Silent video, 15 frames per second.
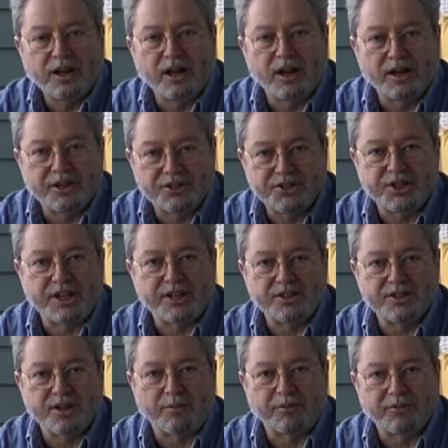uh, see
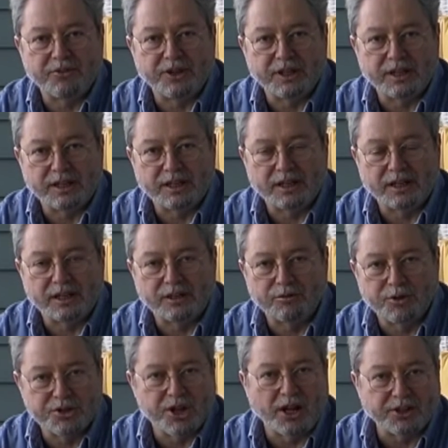some of the uh,
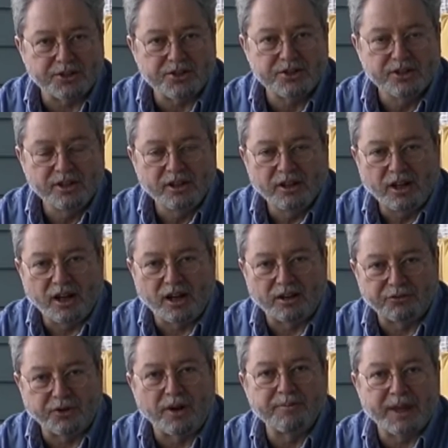results
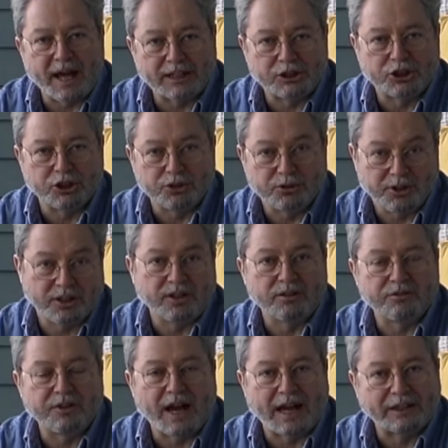uh, from that shoot. And
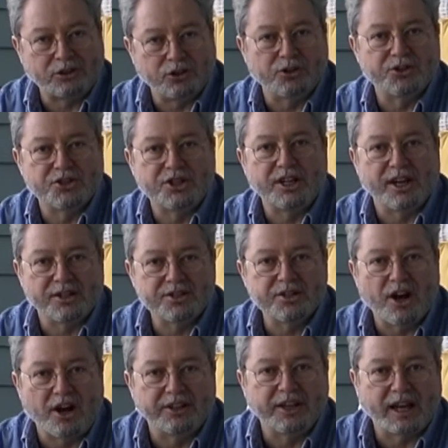in fact, you'll see
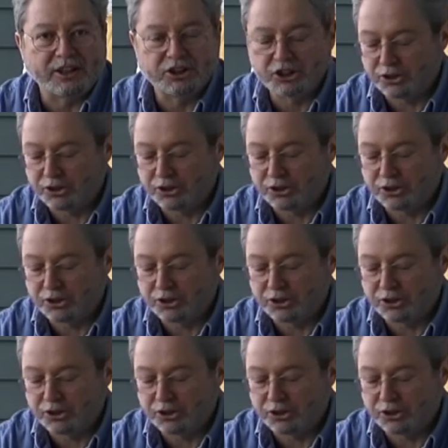us on that